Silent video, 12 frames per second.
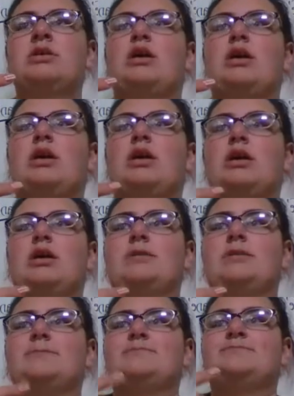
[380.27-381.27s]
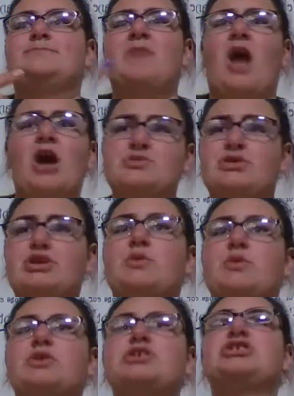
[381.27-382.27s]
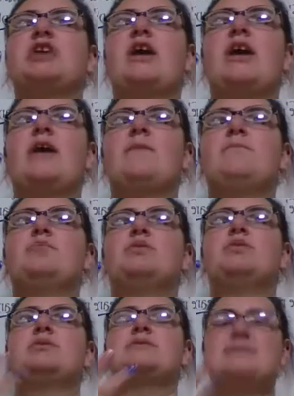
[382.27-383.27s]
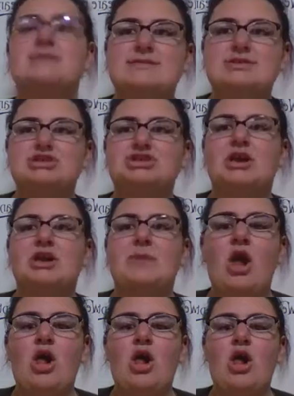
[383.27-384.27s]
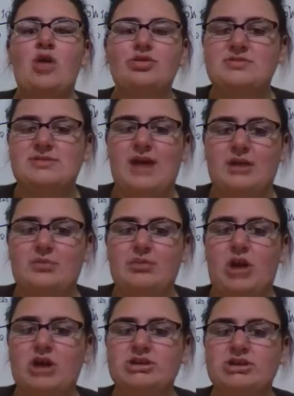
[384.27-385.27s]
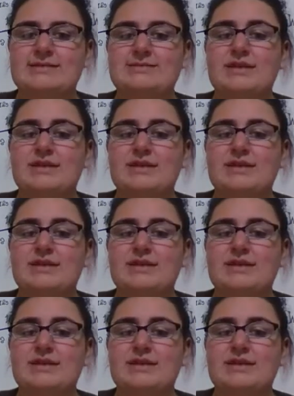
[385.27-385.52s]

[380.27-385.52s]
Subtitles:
entrepreneurship, citizenship, those kind of projects.